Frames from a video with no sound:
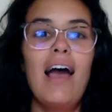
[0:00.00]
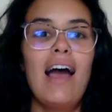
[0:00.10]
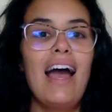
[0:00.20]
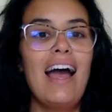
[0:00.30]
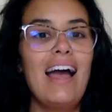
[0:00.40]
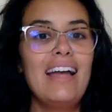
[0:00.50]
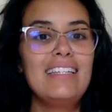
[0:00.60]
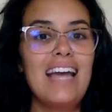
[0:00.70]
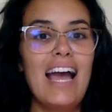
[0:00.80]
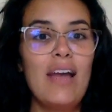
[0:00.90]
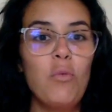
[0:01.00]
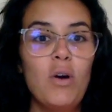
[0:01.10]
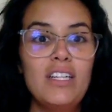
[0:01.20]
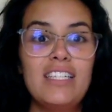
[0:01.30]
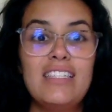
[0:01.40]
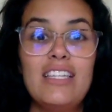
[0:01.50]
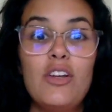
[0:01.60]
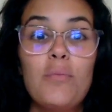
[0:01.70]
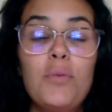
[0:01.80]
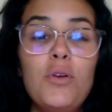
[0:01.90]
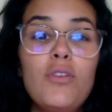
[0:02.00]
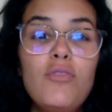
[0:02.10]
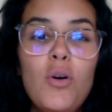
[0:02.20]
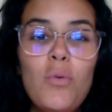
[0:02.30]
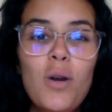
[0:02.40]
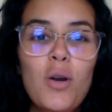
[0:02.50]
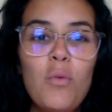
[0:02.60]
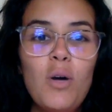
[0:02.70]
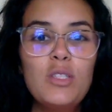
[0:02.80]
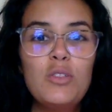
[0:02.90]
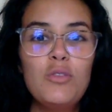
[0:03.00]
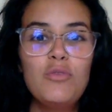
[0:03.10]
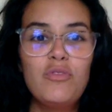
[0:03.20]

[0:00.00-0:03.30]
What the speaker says: And I want to see your beautiful work once you've